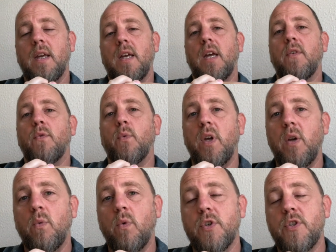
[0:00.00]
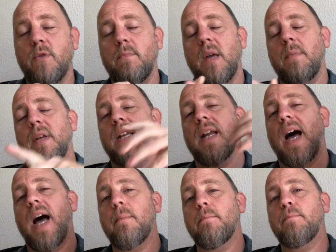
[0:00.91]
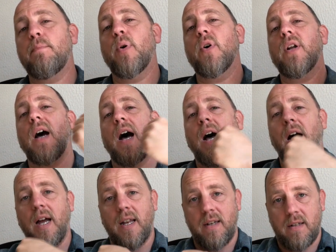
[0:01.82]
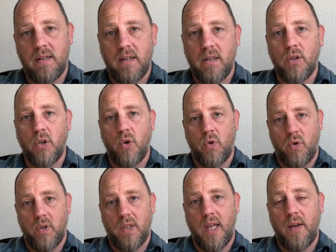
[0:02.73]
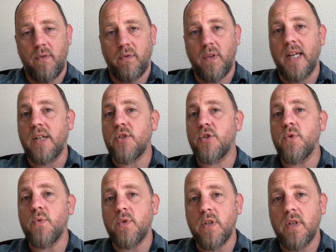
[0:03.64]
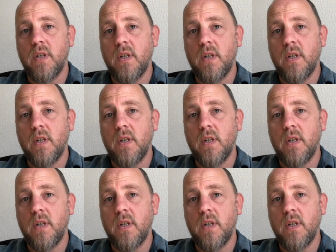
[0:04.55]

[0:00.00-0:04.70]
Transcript: if we were to maybe not put on local life like a suit,